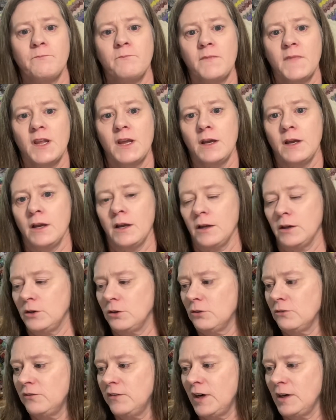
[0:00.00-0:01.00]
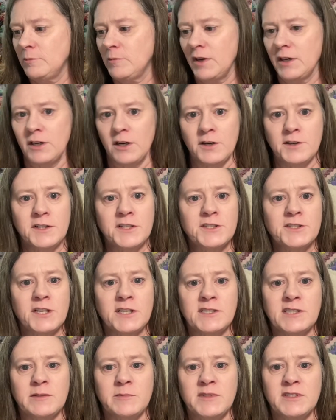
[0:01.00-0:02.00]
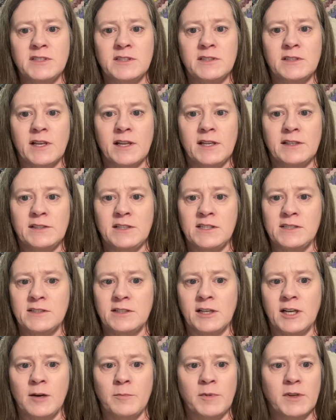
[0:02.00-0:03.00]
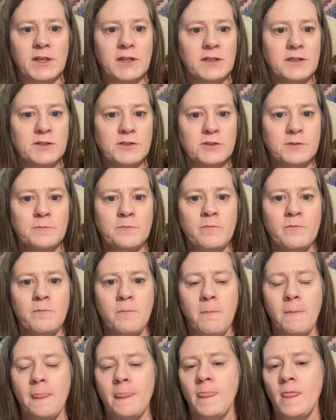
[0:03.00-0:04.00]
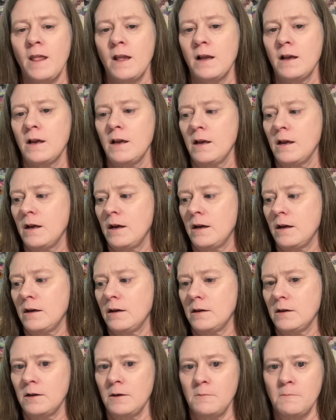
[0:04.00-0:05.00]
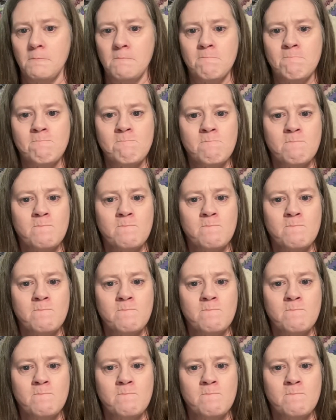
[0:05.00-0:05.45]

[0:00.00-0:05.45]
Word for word: And you'll find my yardage estimates in the testing application. Um,